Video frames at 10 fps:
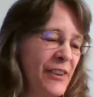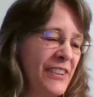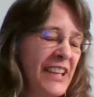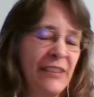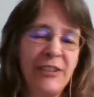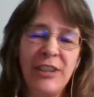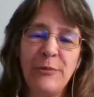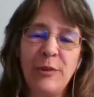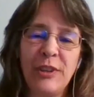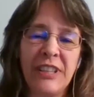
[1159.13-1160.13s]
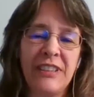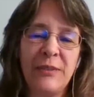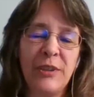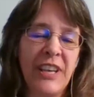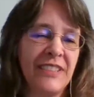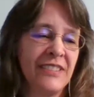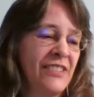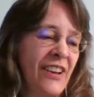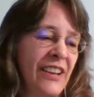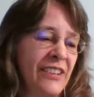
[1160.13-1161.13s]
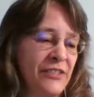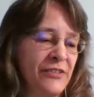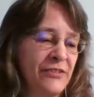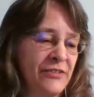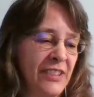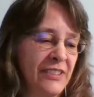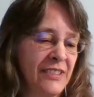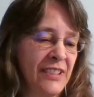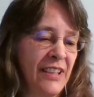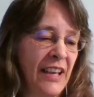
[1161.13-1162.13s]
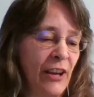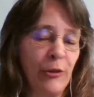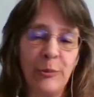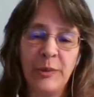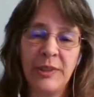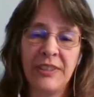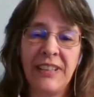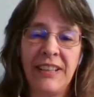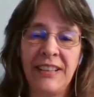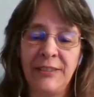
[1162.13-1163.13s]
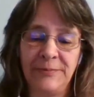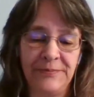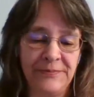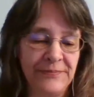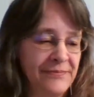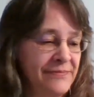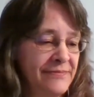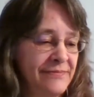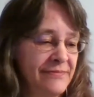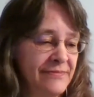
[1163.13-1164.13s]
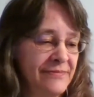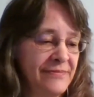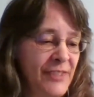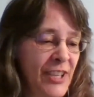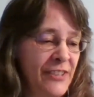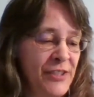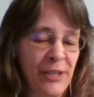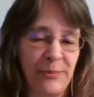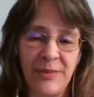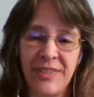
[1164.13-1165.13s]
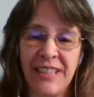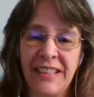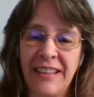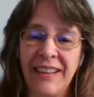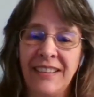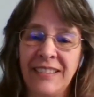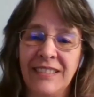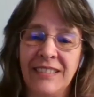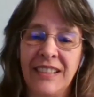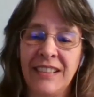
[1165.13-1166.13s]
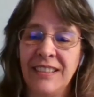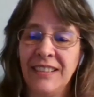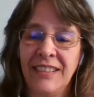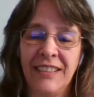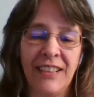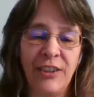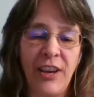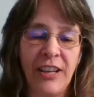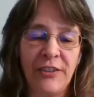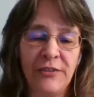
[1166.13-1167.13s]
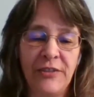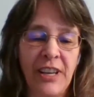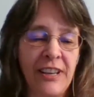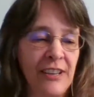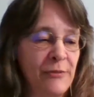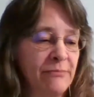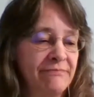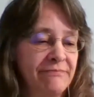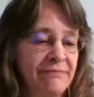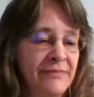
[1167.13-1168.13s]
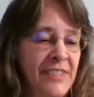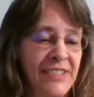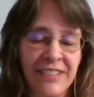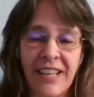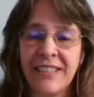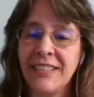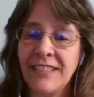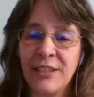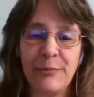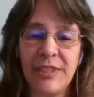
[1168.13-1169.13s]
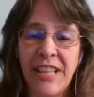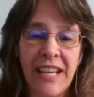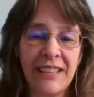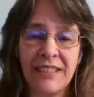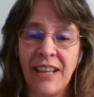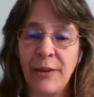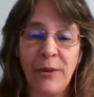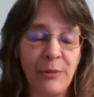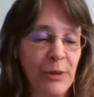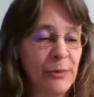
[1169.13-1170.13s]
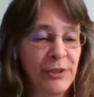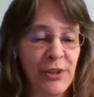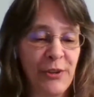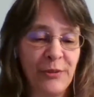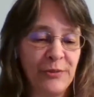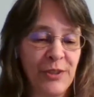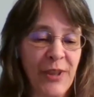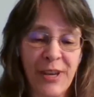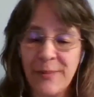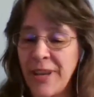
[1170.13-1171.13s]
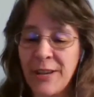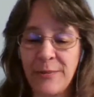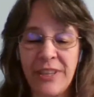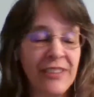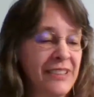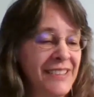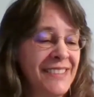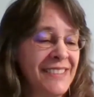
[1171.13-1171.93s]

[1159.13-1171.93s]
Well, I mean, the book has a lot of help, a lot of tips in there, a lot of successes, mistakes that I wanted people to know so they didn't make them either.